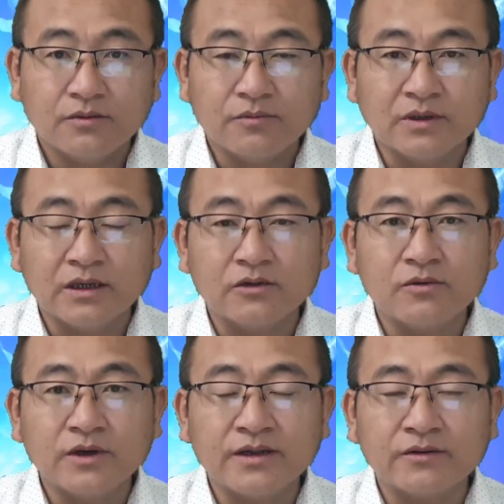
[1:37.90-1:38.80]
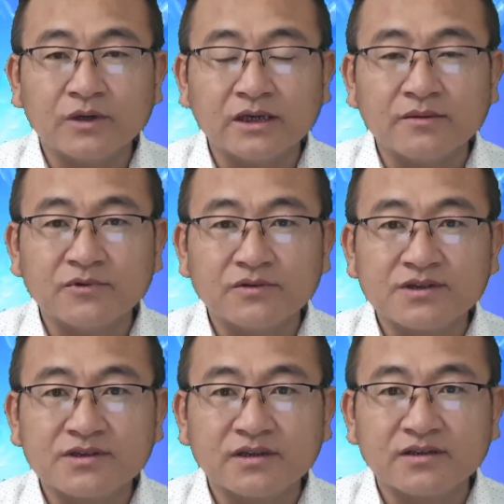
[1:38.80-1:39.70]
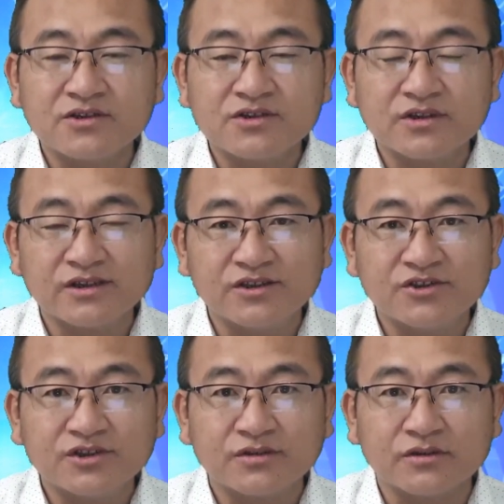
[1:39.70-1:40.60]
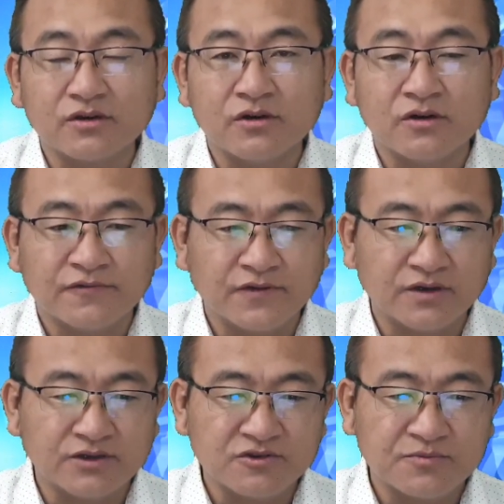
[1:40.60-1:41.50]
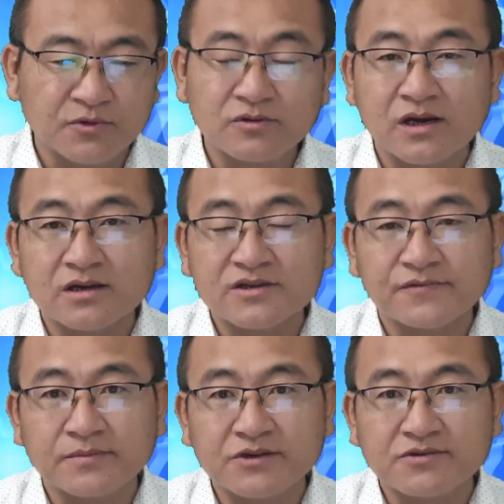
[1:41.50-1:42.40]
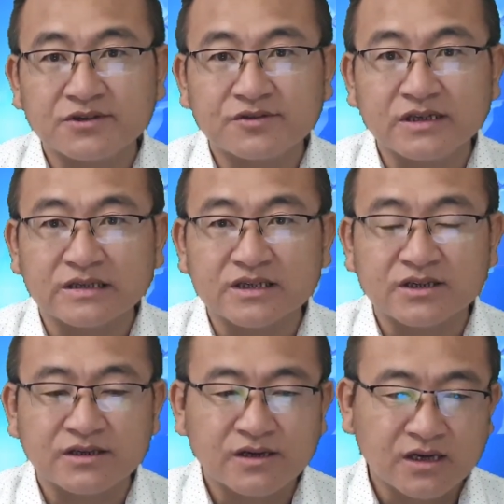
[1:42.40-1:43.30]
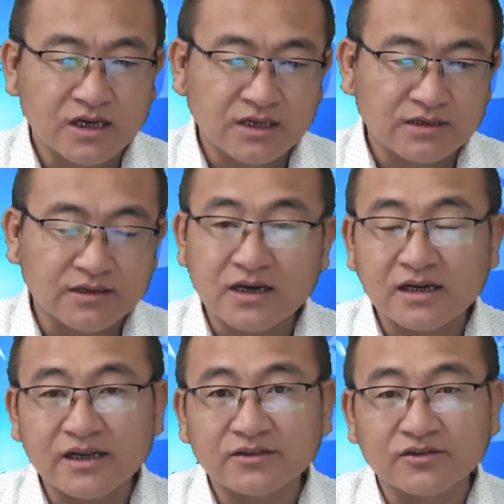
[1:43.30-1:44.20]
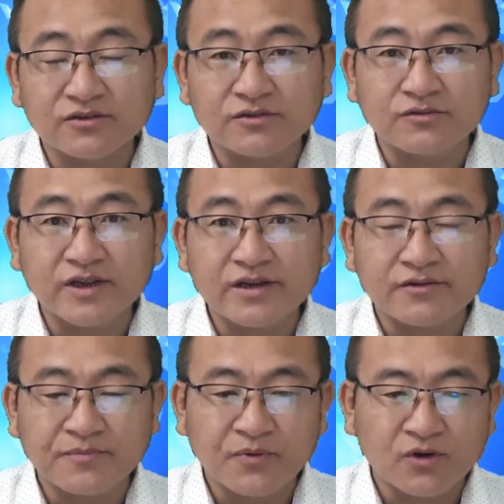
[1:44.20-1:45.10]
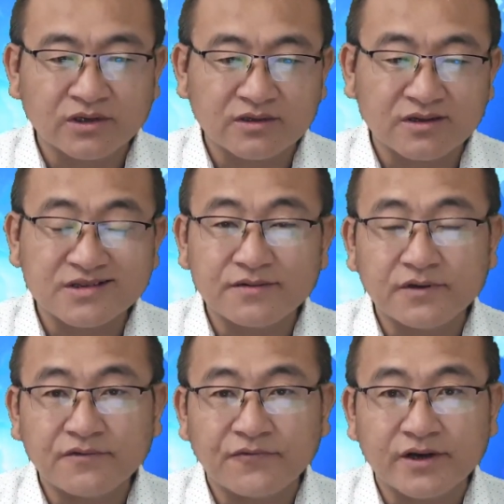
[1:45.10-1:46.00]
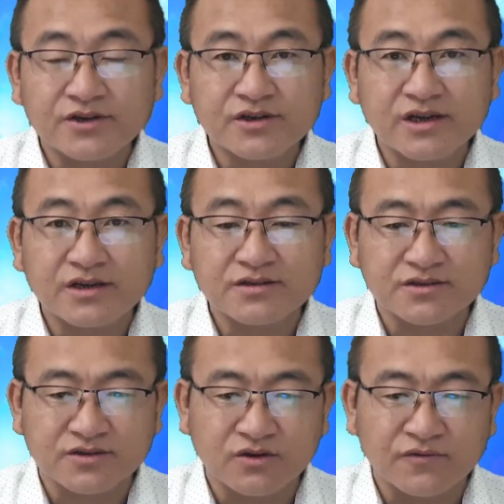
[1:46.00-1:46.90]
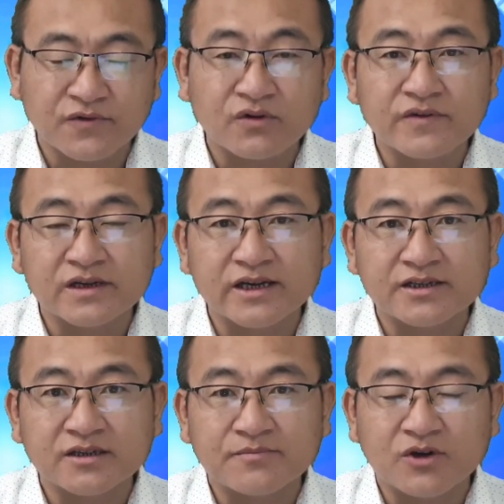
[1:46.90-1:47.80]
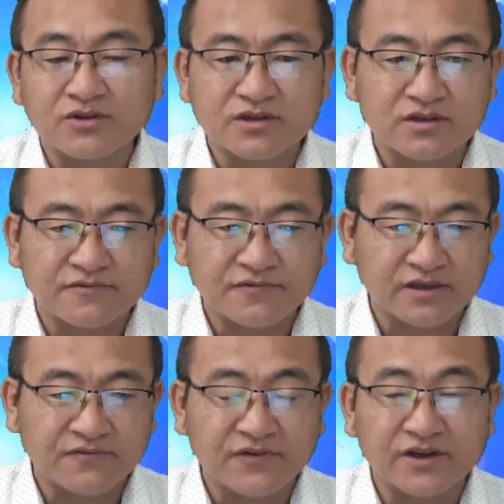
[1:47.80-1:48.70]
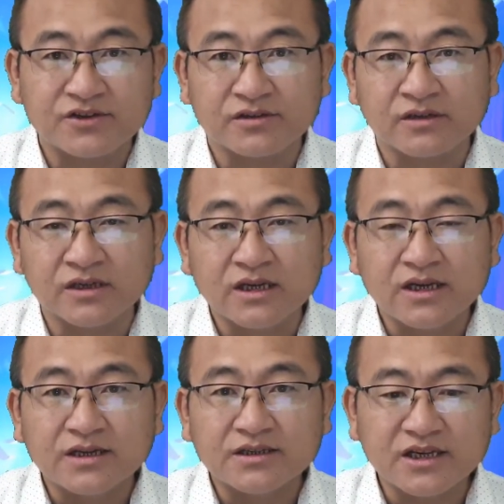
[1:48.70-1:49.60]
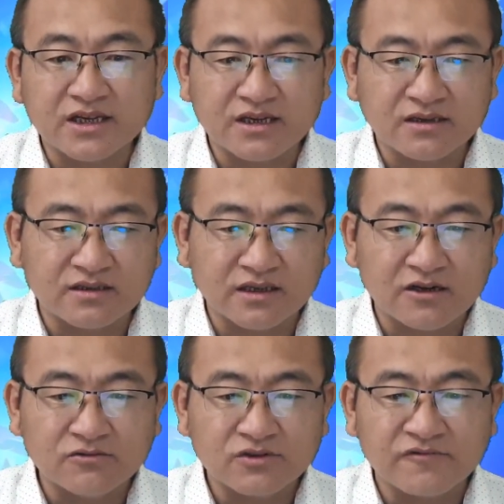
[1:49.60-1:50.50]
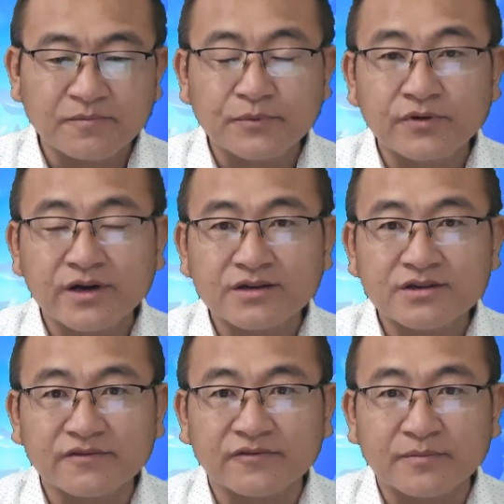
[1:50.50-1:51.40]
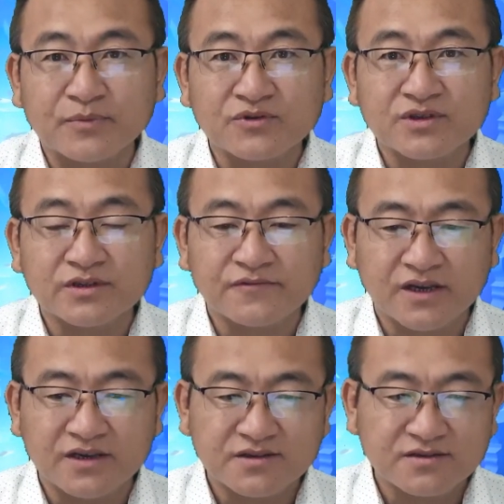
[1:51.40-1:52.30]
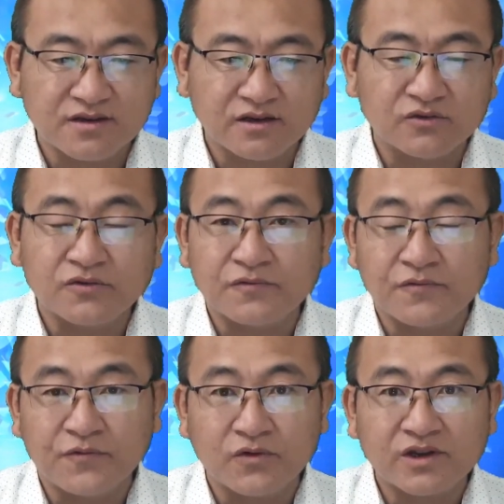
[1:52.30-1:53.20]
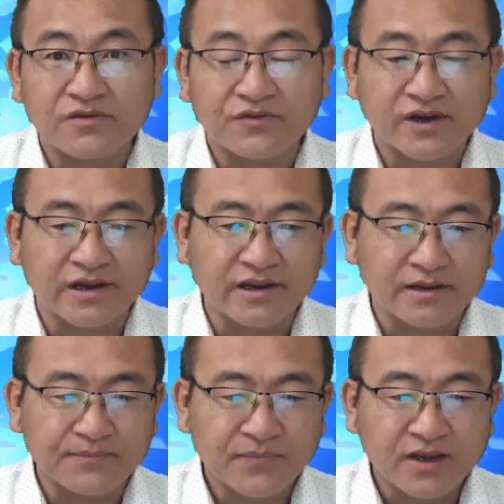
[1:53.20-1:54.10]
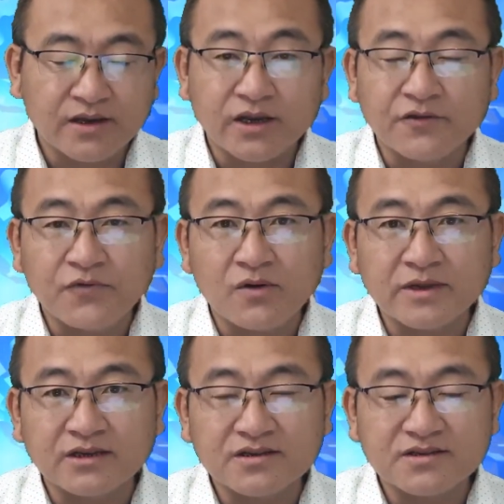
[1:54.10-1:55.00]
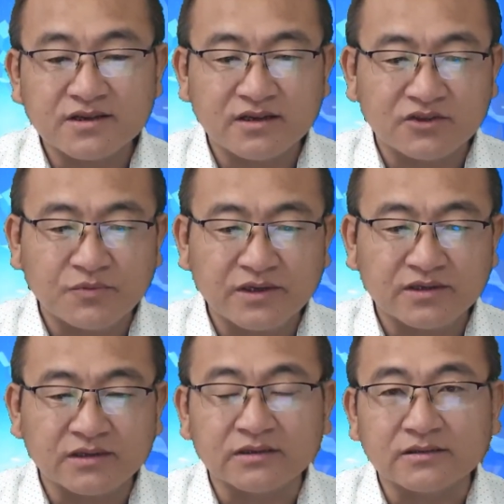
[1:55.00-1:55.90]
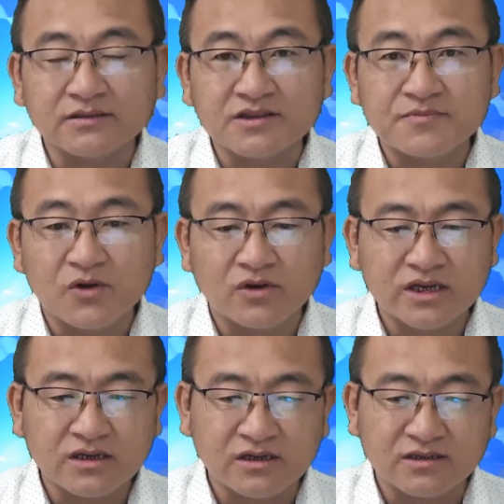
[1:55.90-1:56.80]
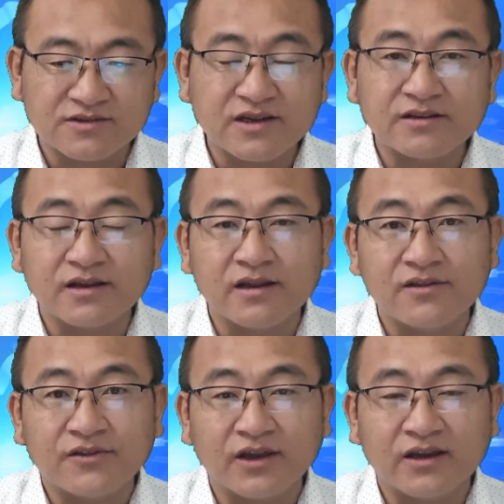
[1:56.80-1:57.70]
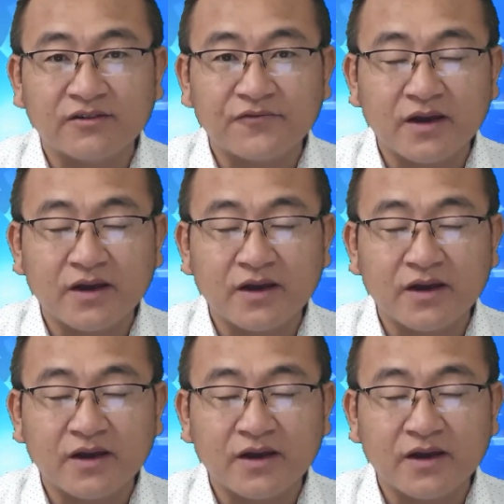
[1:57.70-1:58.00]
Well, hello and welcome to the Sunday's edition of news broadcast from News and Trends. Nagaland today reported seven fresh cases of COVID 19 positive infection, taking the count of progressive positive cases to 43. Informing this in a Twitter this morning, State Health and